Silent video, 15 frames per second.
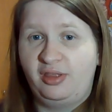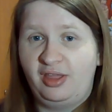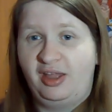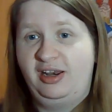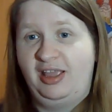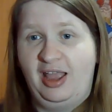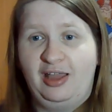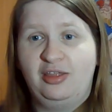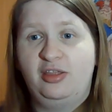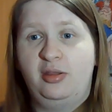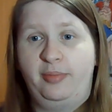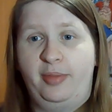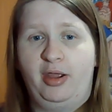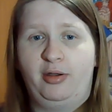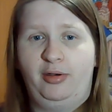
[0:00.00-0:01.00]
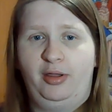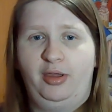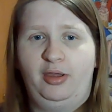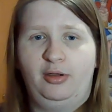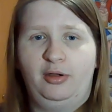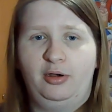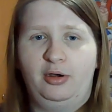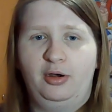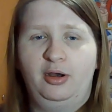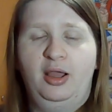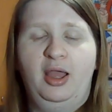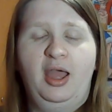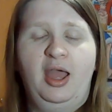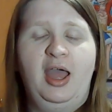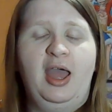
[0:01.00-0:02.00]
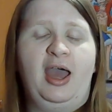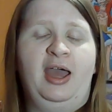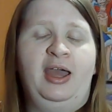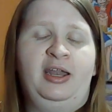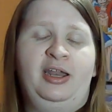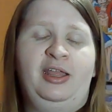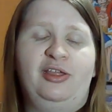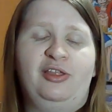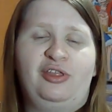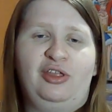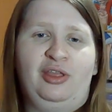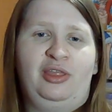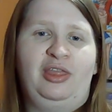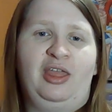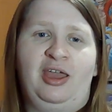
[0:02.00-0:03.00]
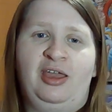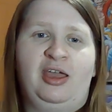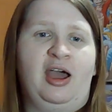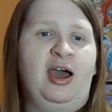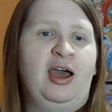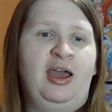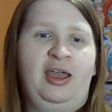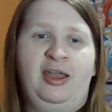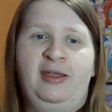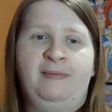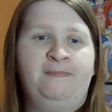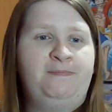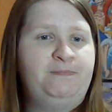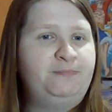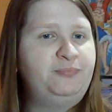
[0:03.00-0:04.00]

said yes to marrying her. And he's just like, I